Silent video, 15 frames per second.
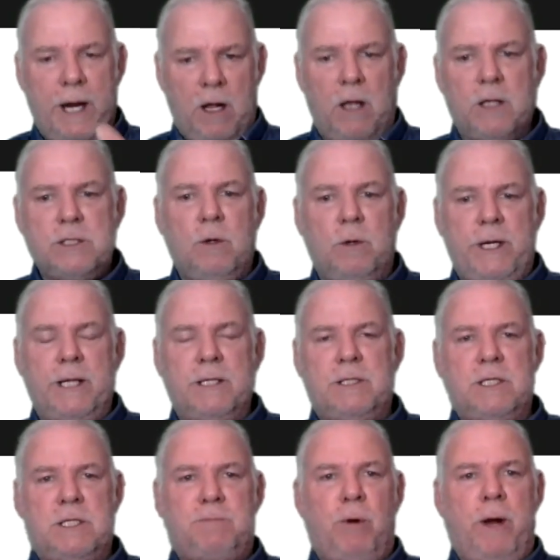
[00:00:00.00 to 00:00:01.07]
and also
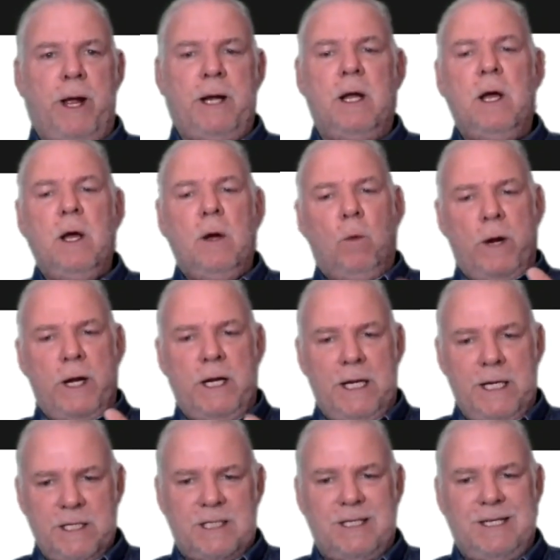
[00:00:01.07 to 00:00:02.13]
against the spread when
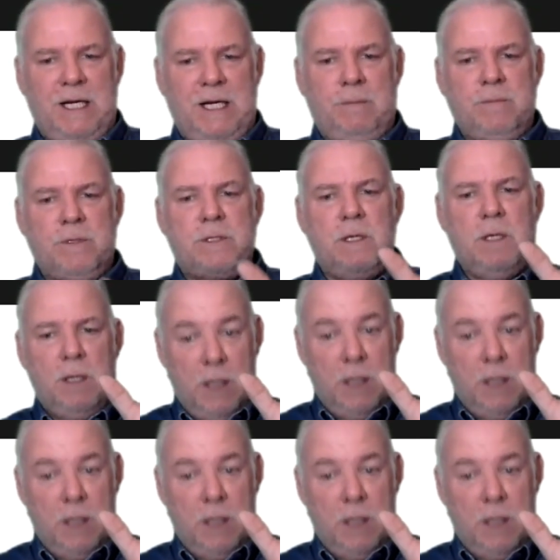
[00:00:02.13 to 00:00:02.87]
his teams,